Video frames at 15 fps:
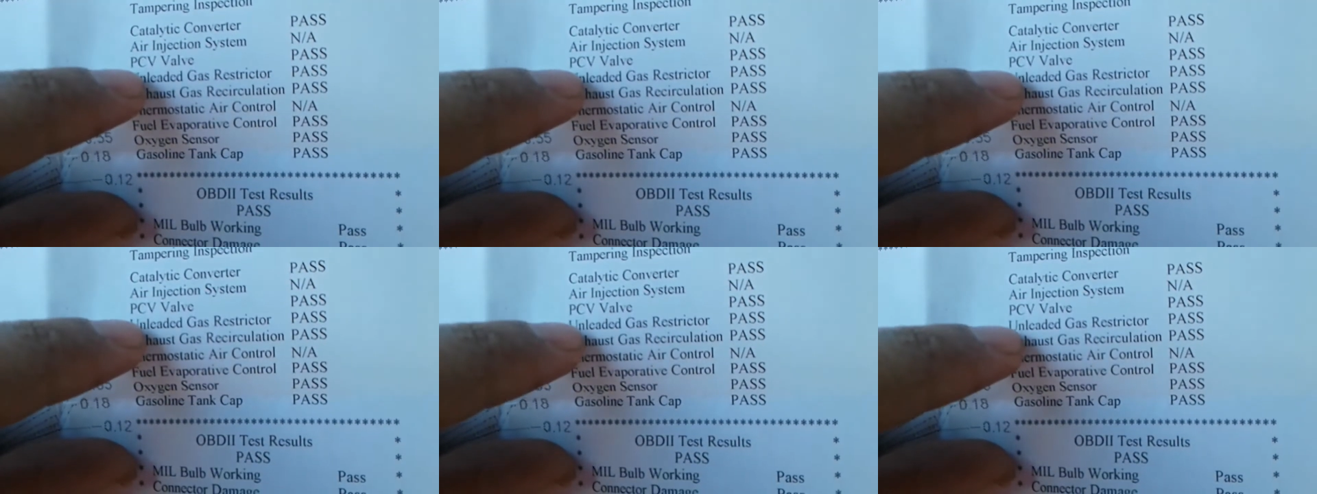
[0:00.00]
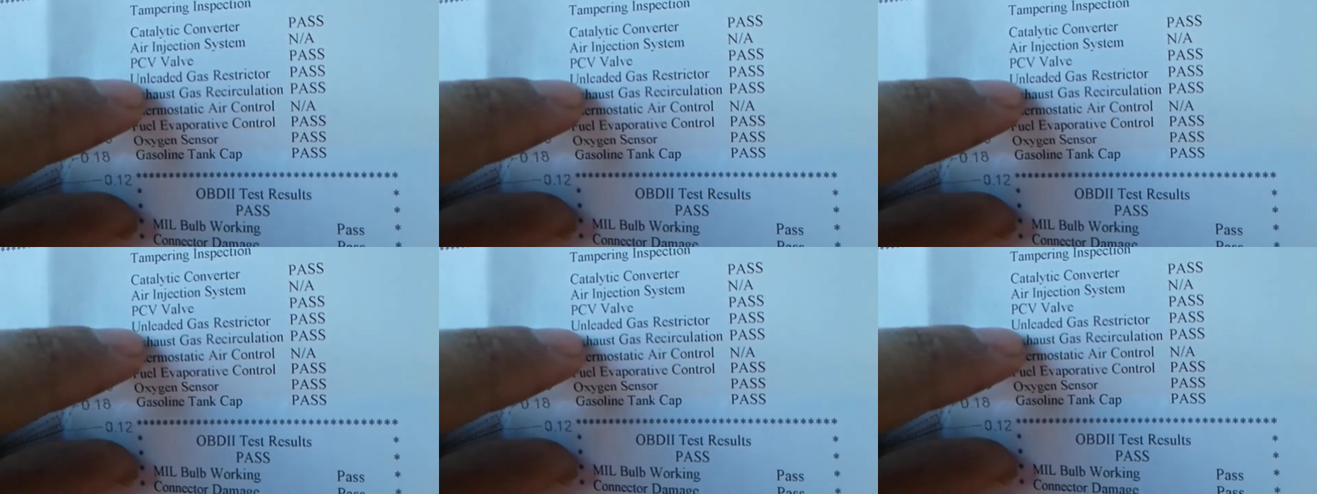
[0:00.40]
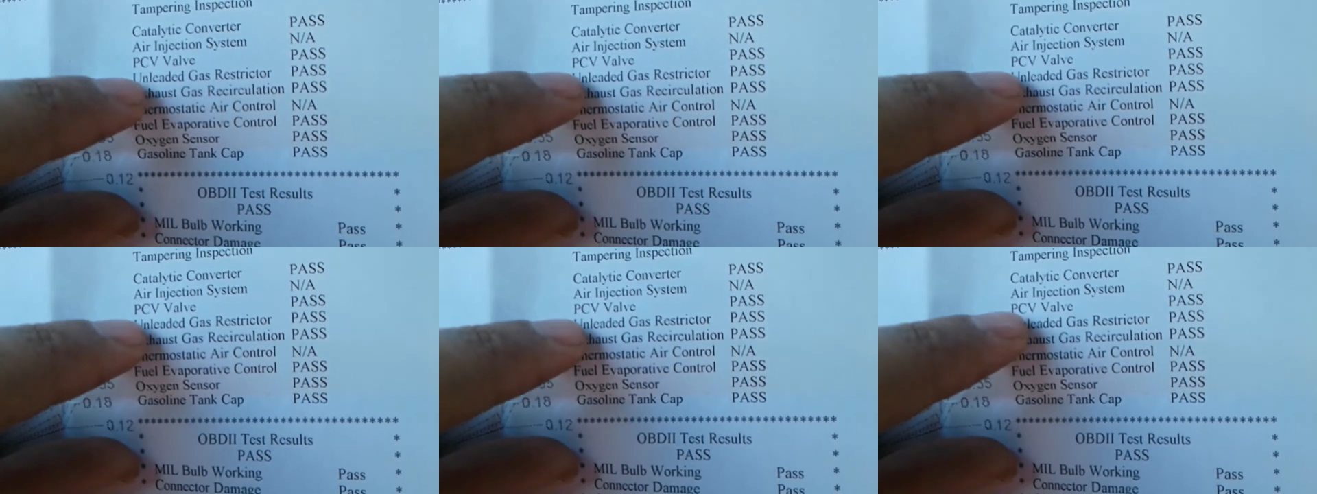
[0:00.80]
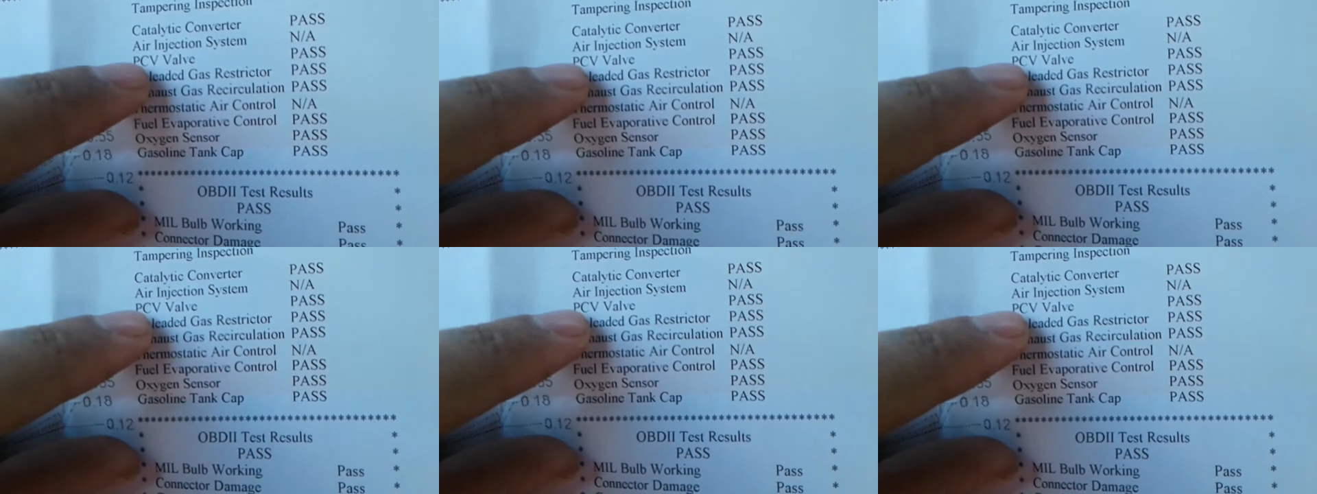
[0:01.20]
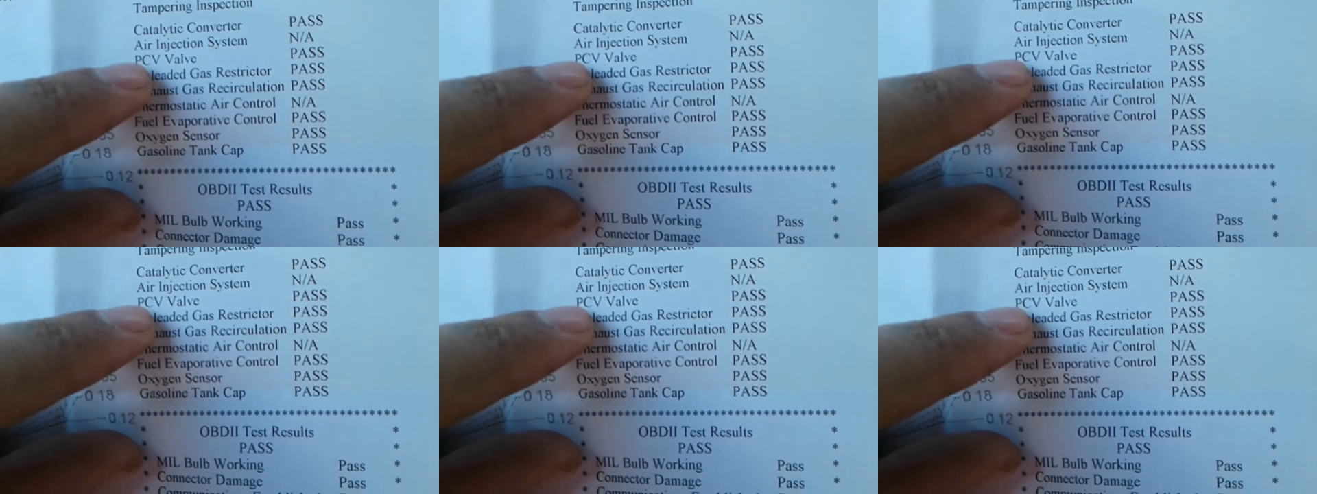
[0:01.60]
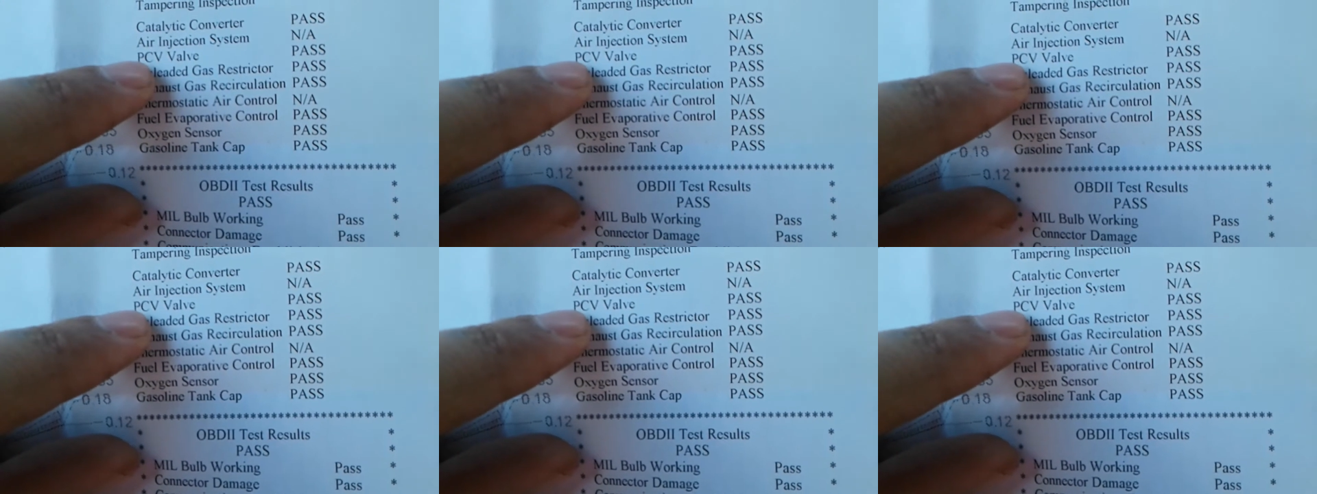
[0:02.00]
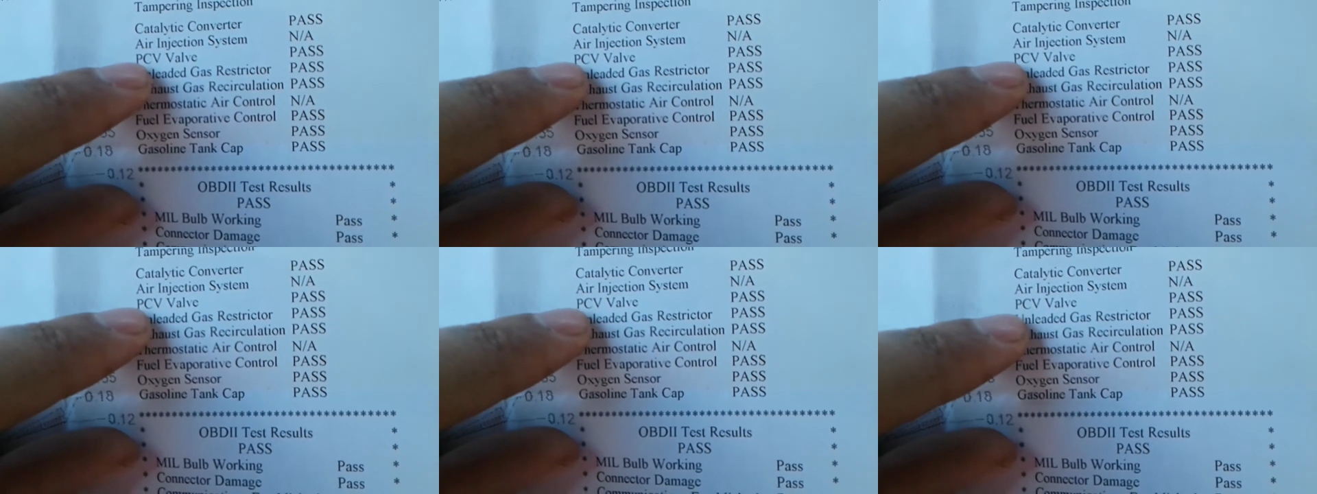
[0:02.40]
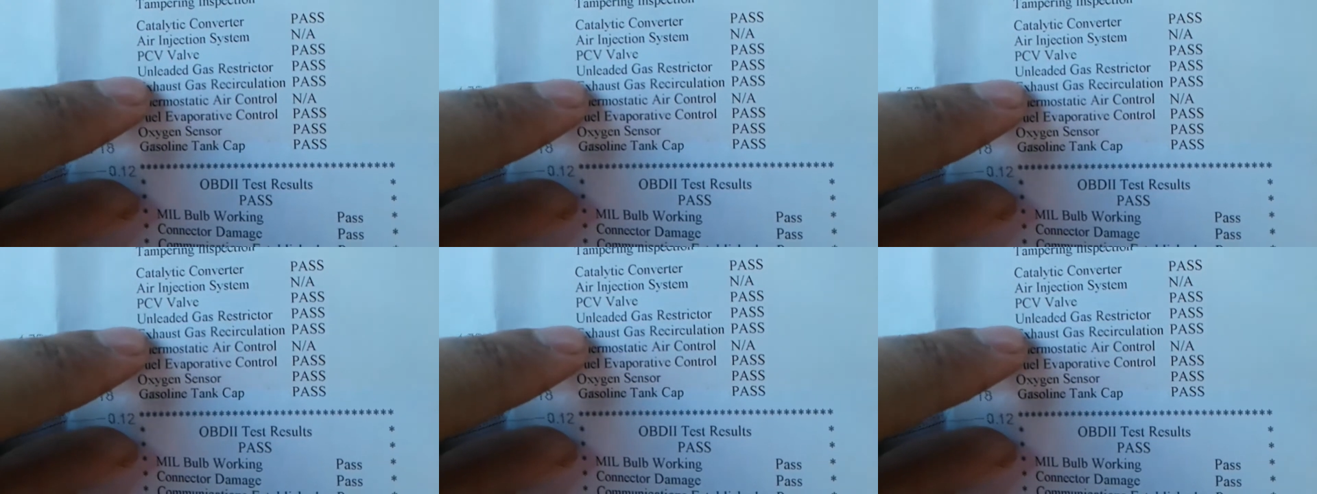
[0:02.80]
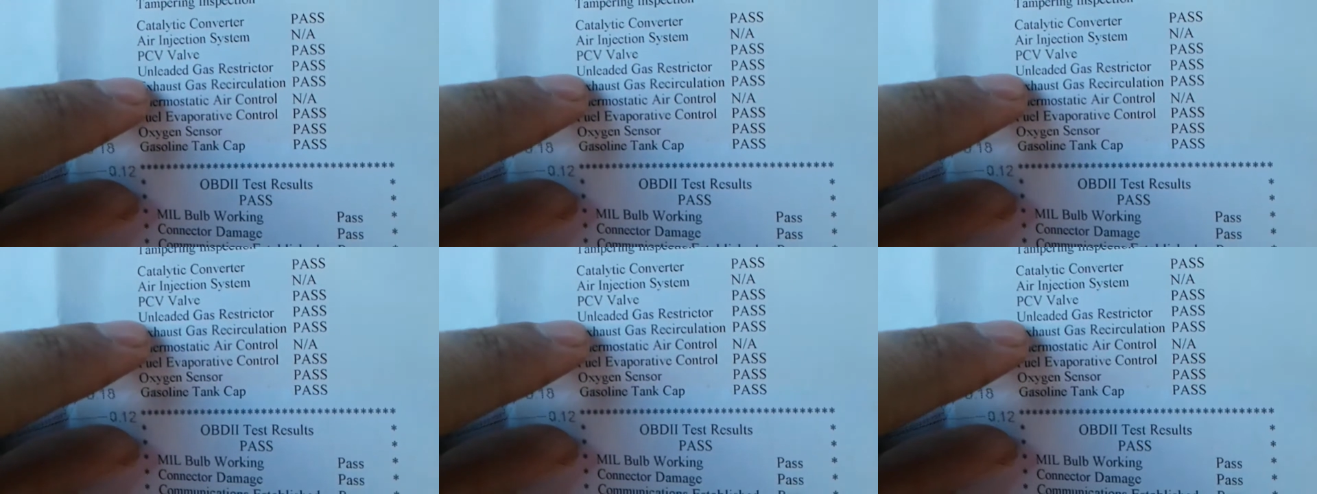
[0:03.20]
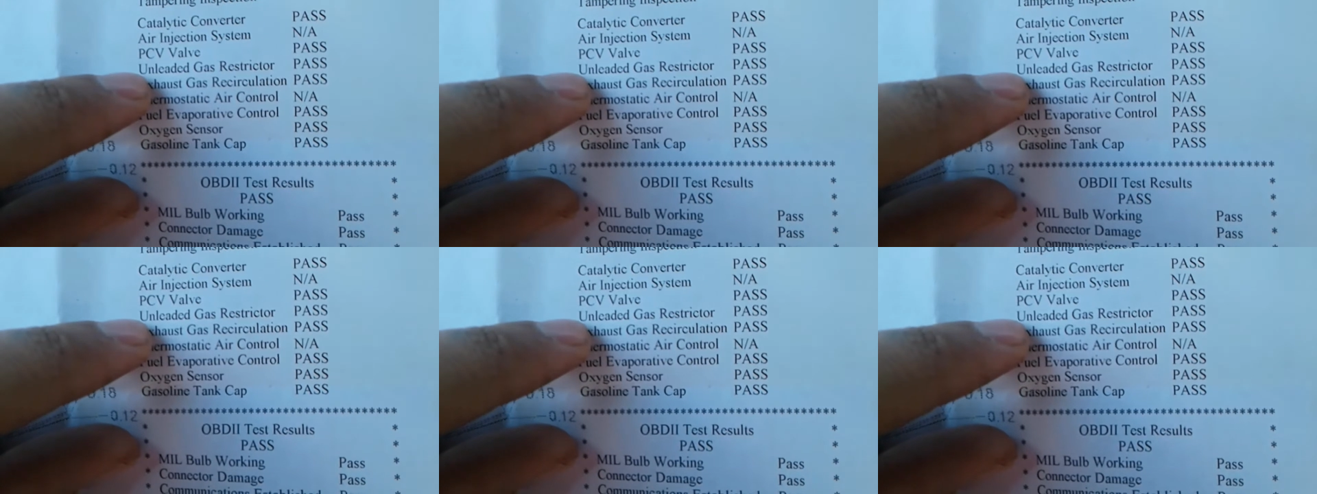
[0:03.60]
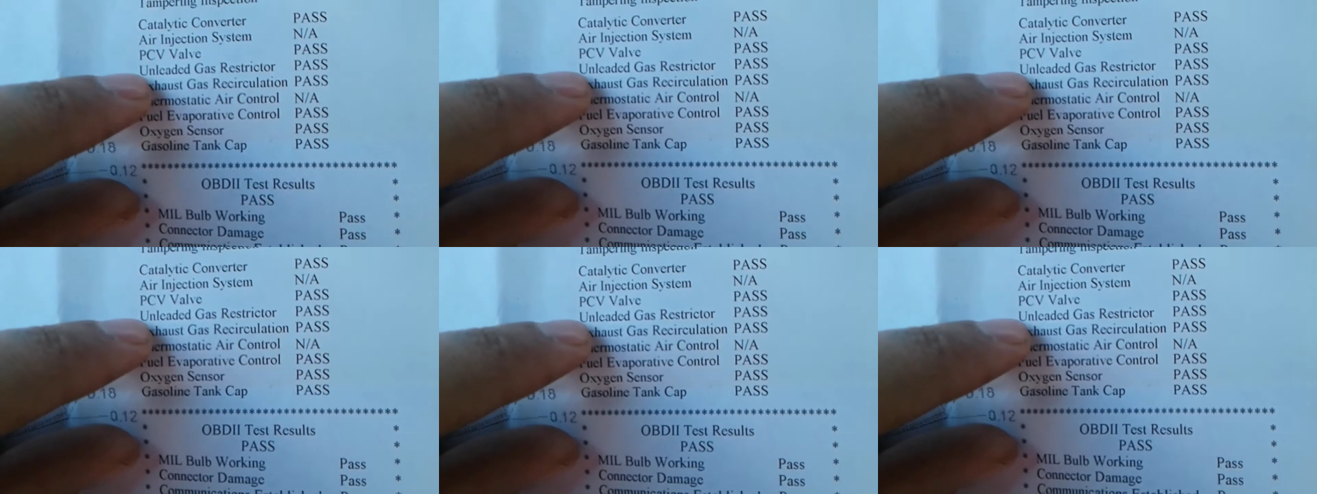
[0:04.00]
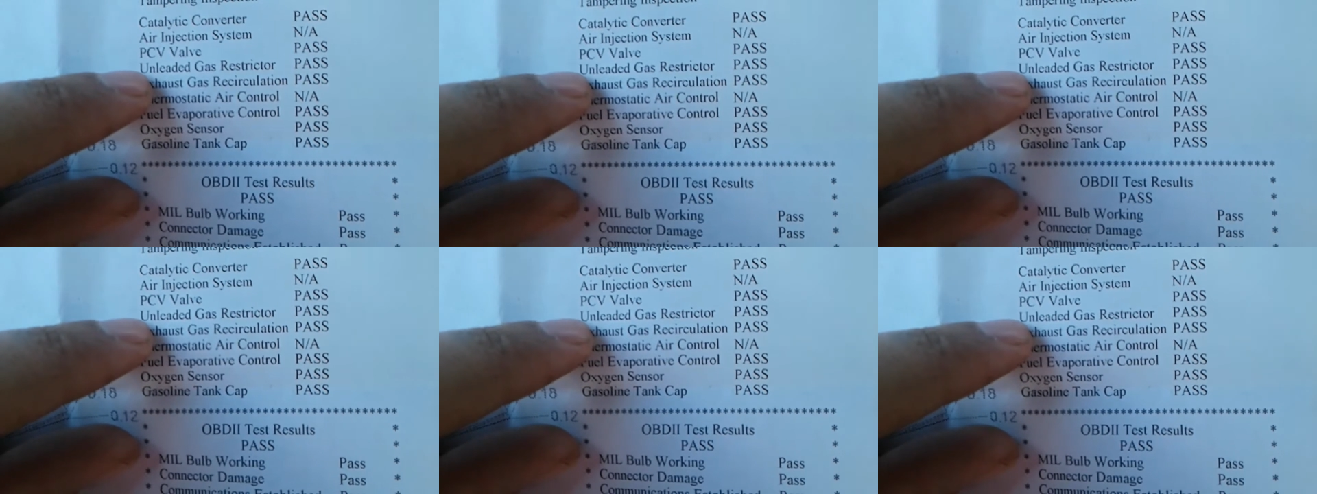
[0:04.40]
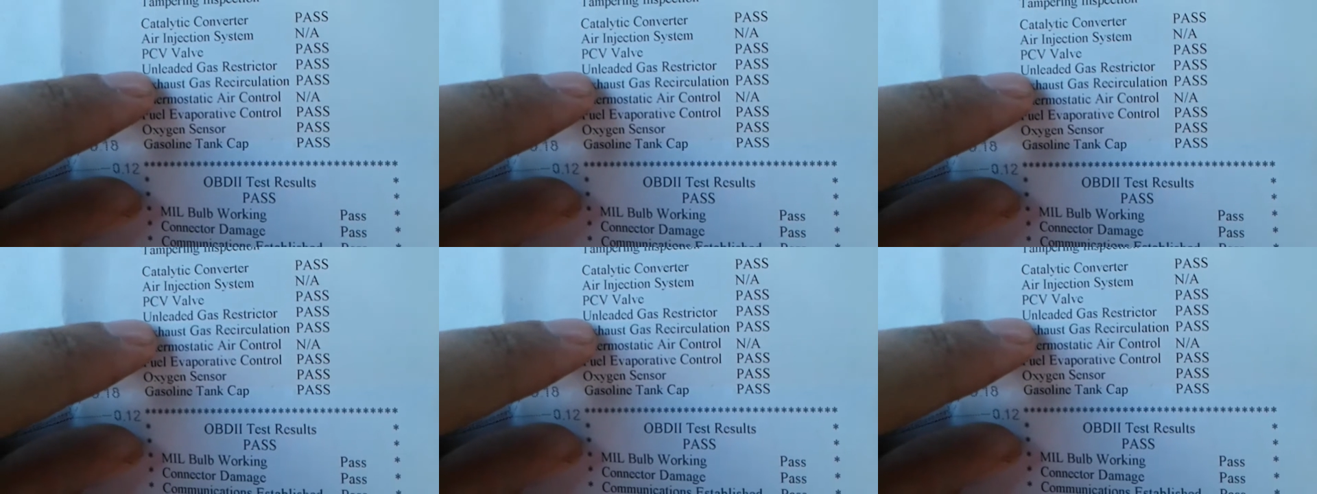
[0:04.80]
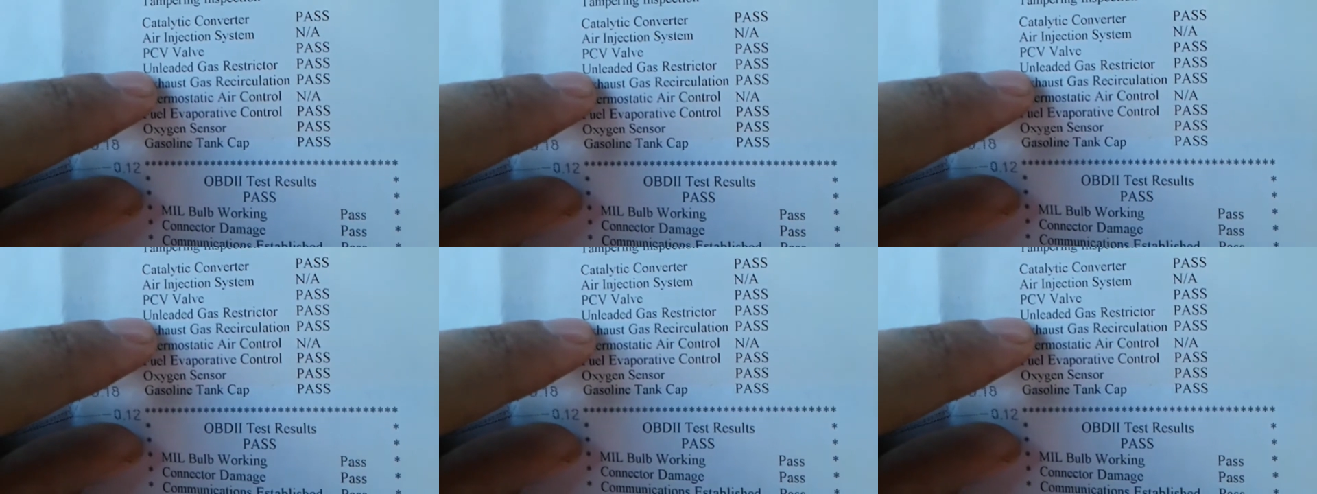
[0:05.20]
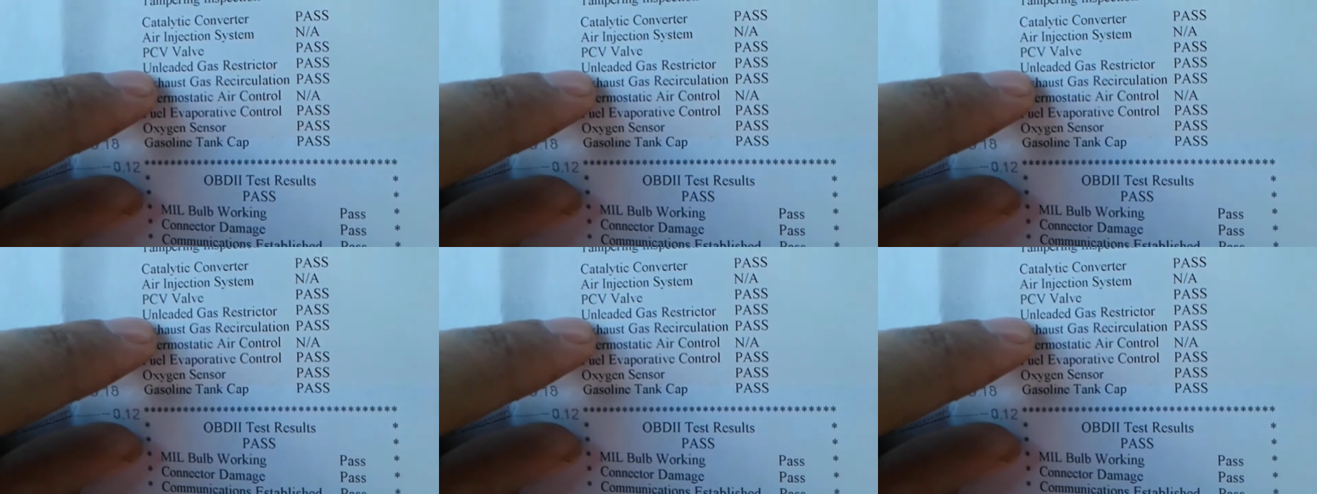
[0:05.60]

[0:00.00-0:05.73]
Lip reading: No face is visible, so there are no lips to read.